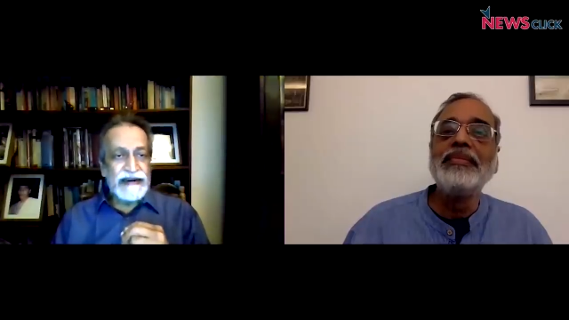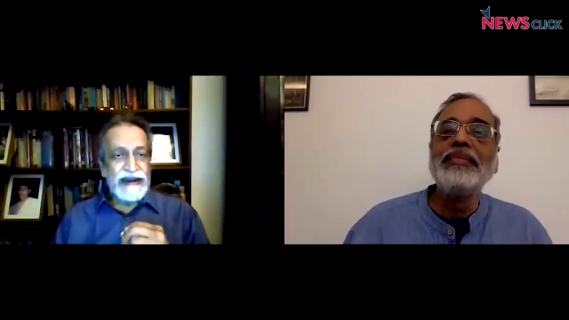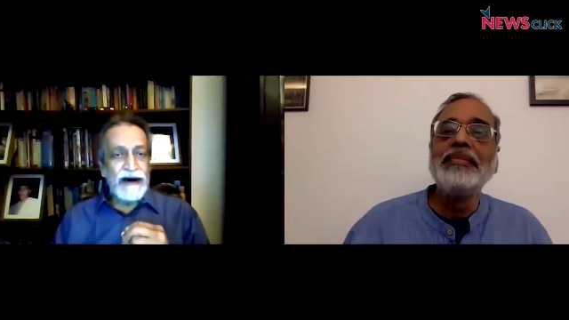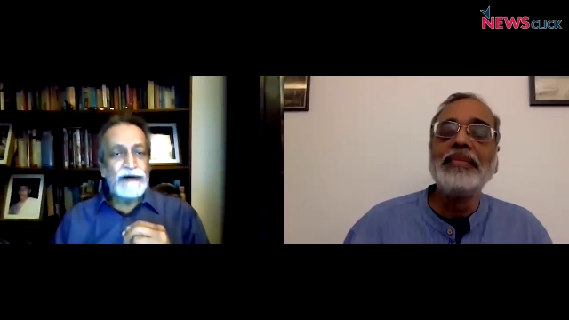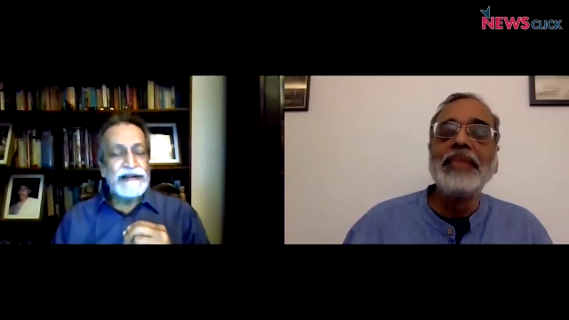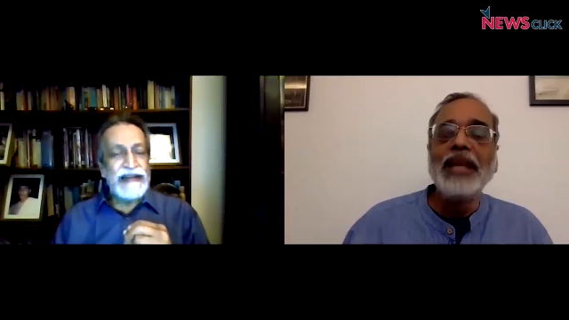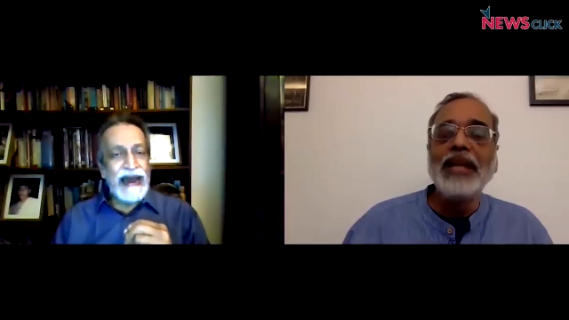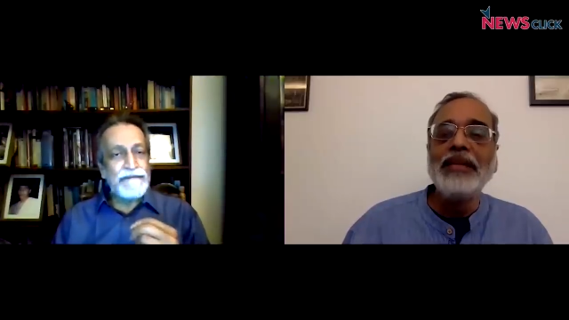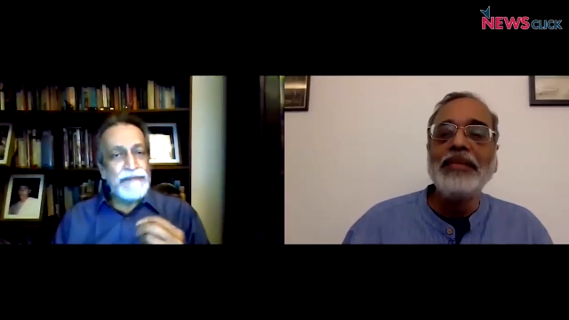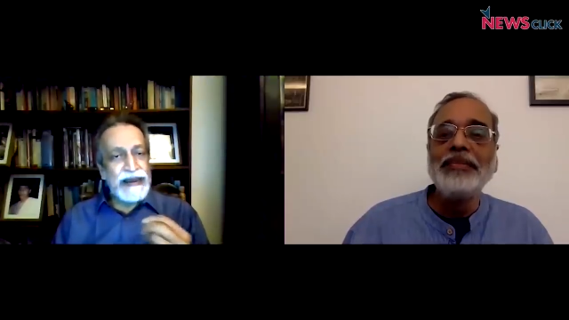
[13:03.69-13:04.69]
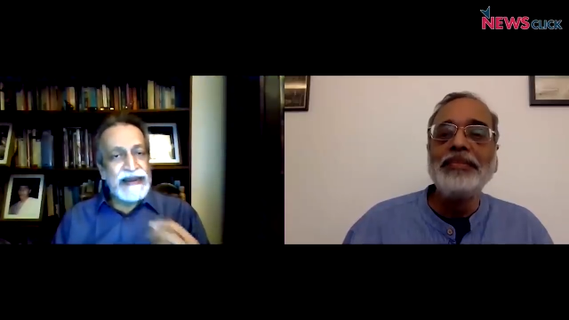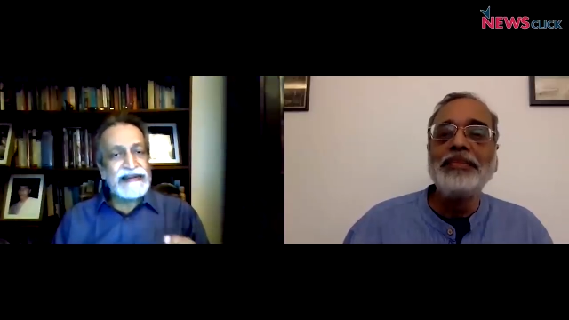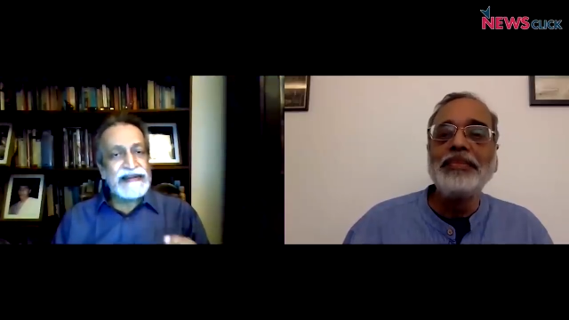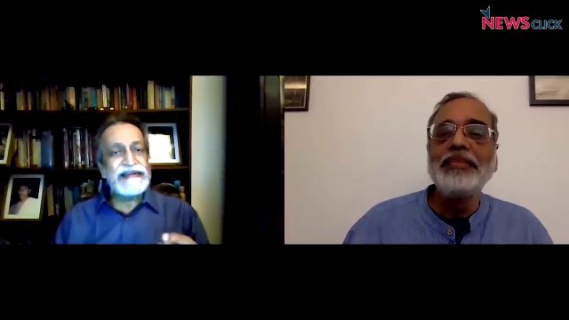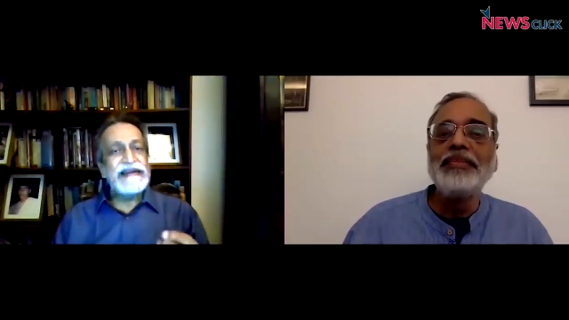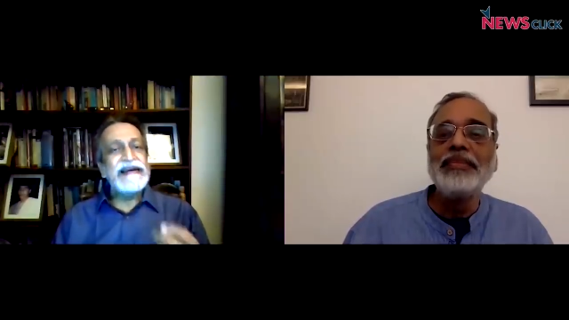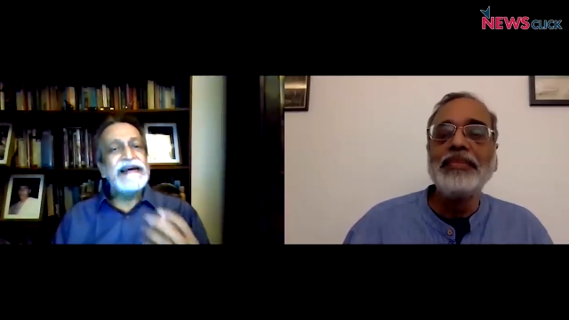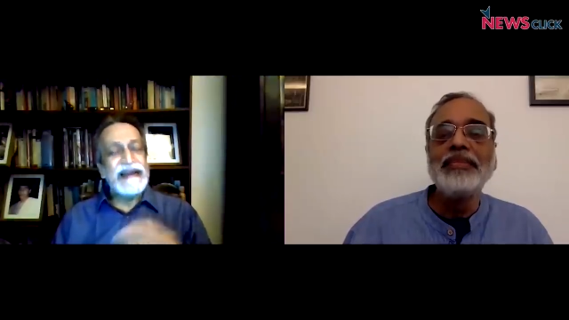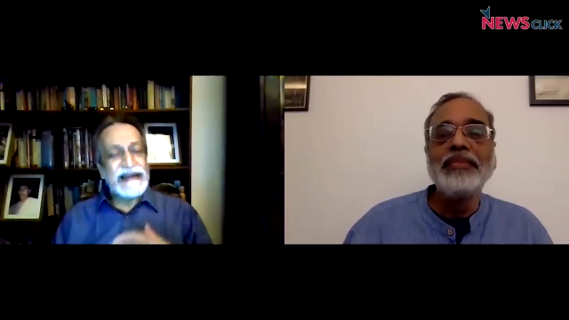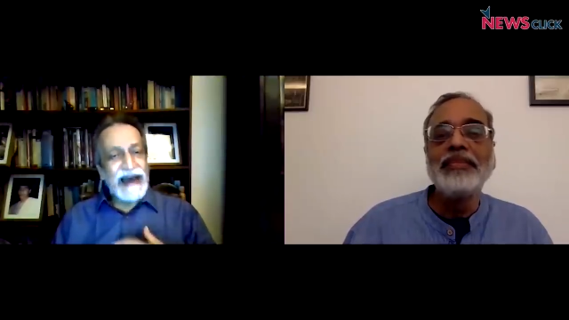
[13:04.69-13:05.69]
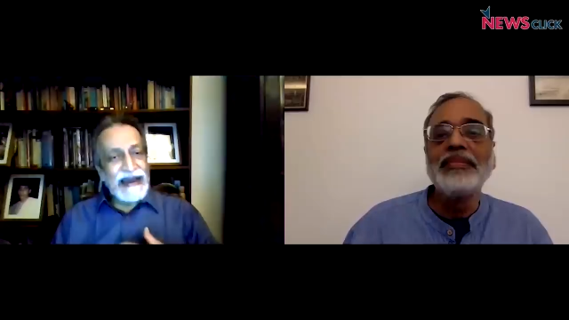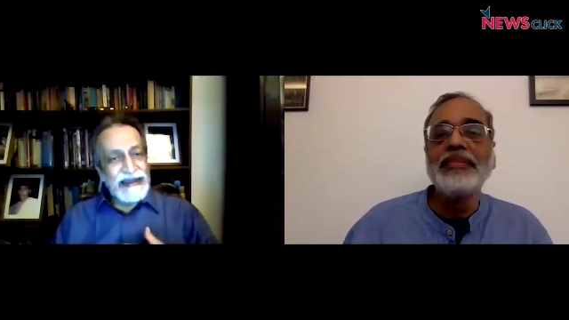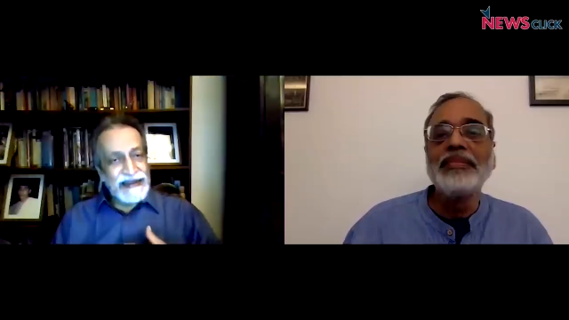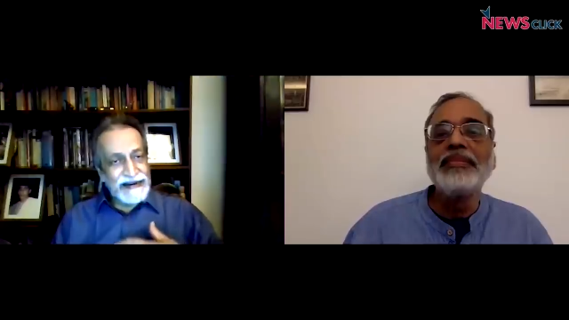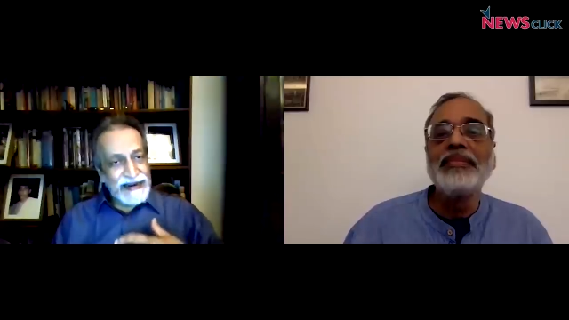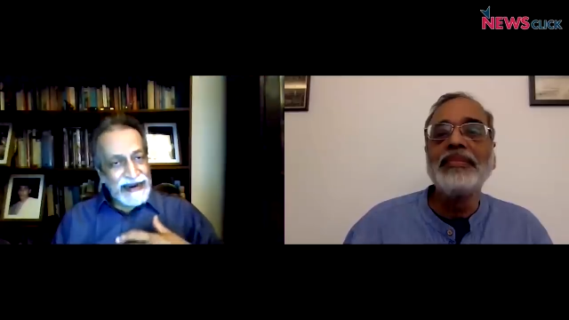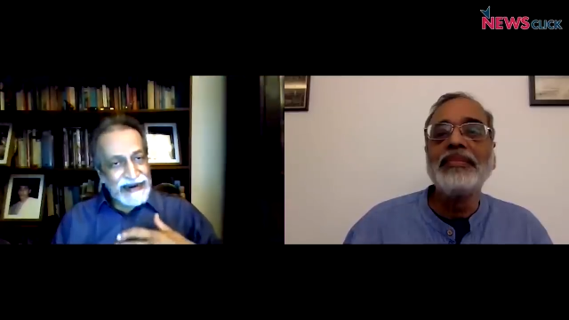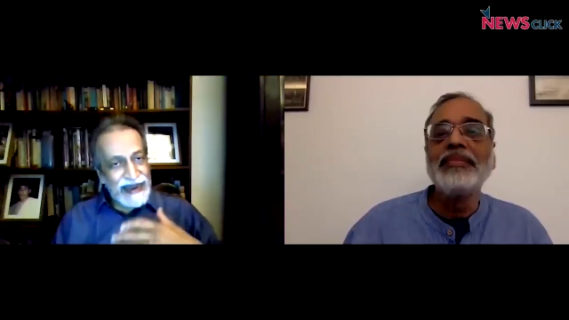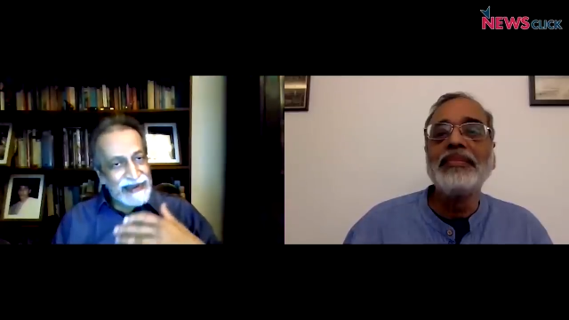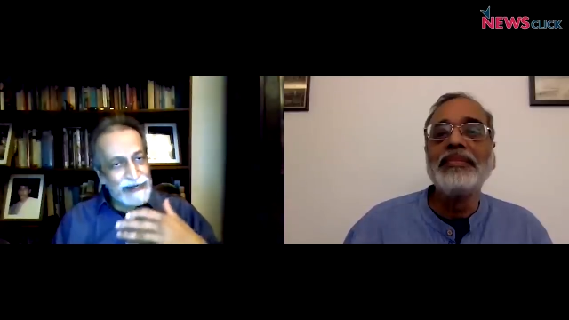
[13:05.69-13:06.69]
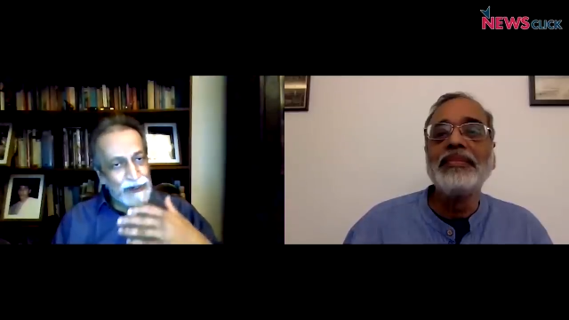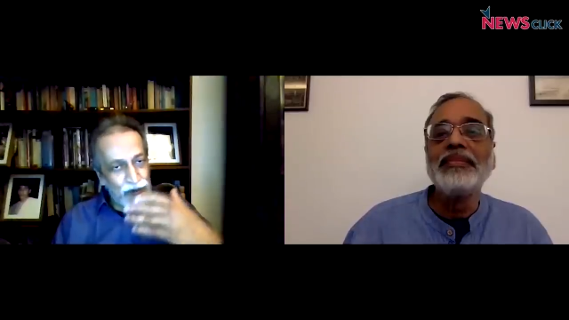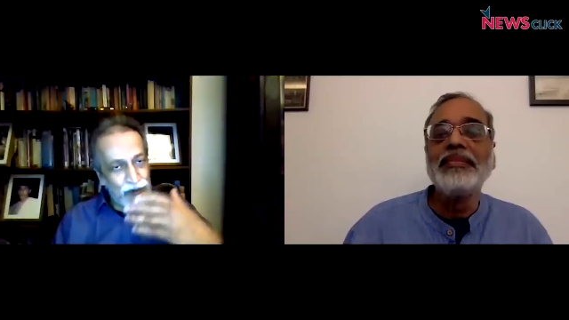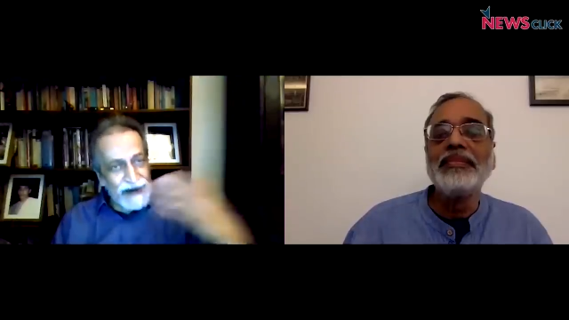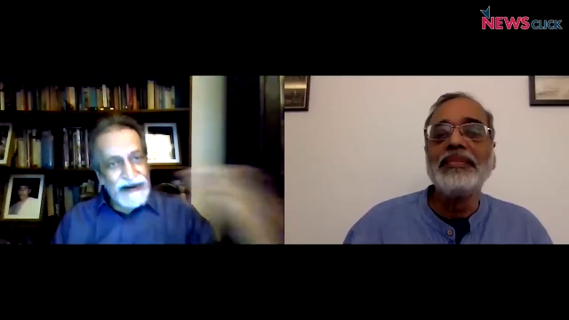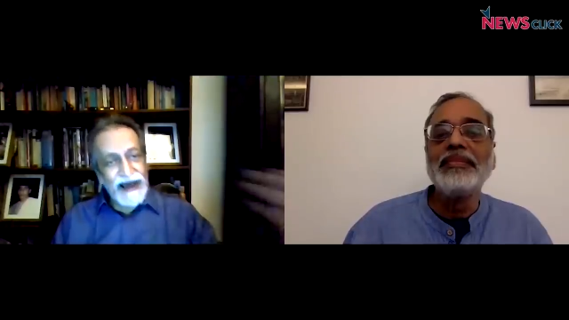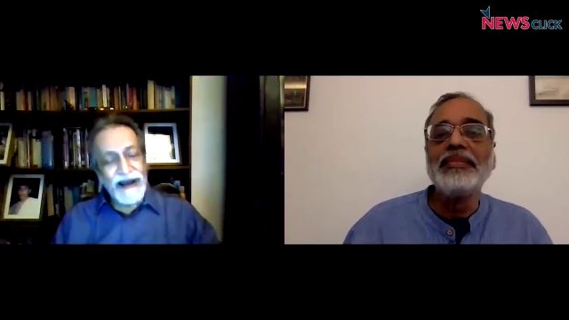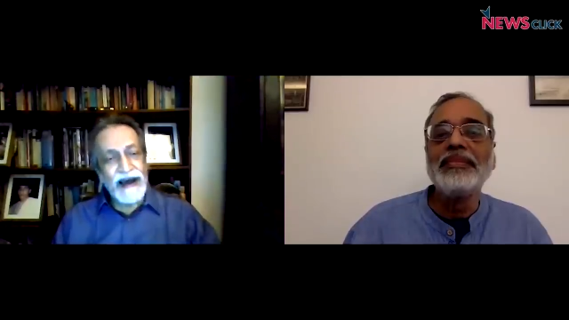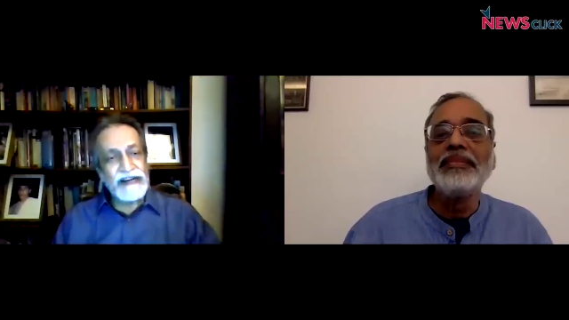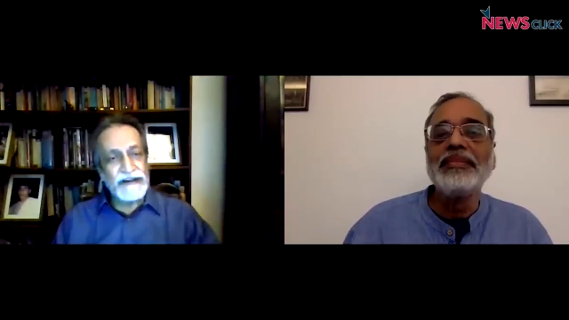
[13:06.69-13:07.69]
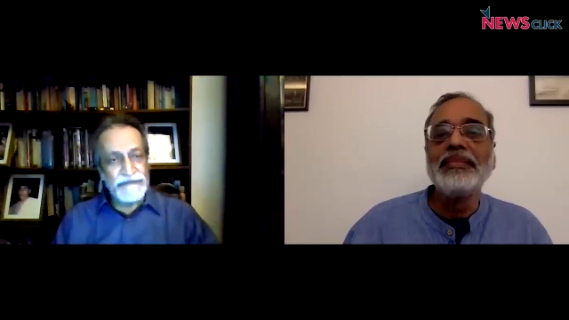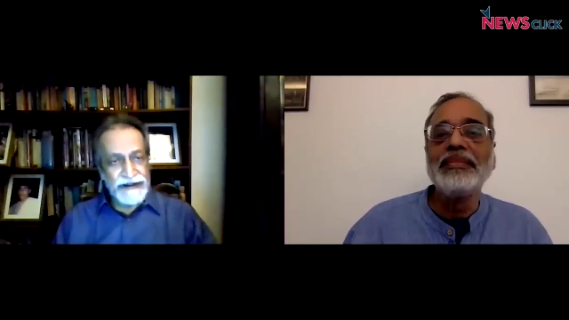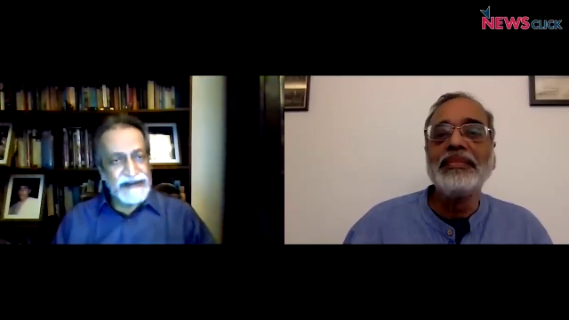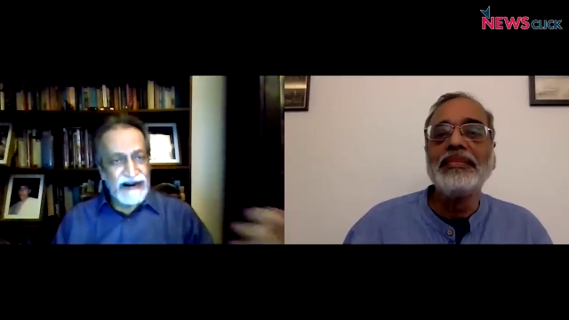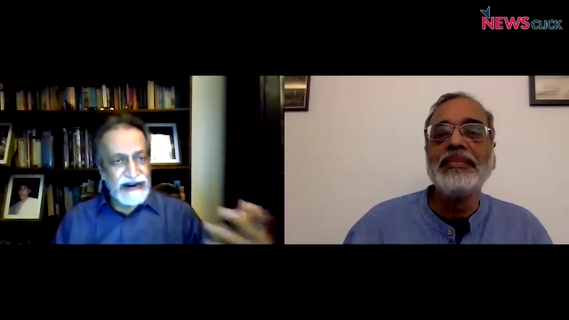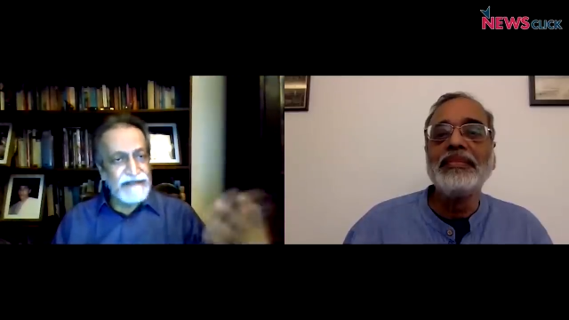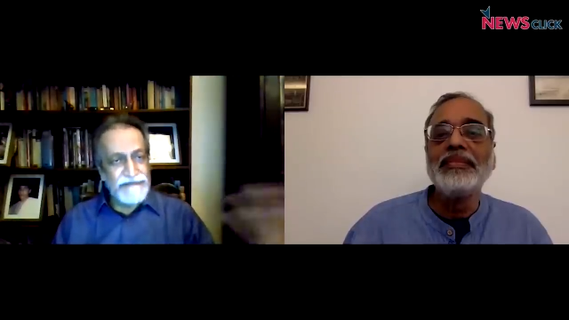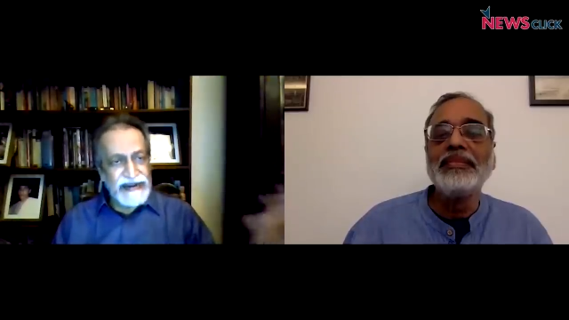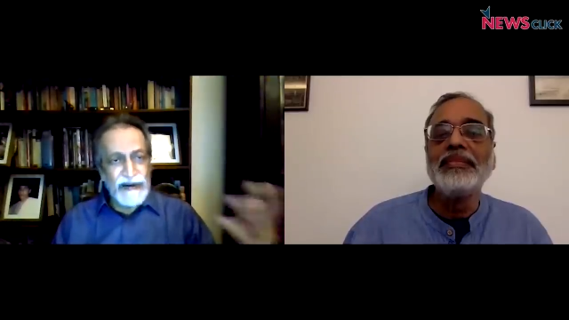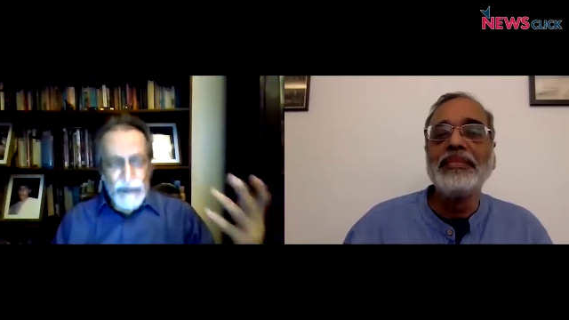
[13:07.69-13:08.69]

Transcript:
Speaker 1: Now, that means that either it has to run a larger fiscal deficit,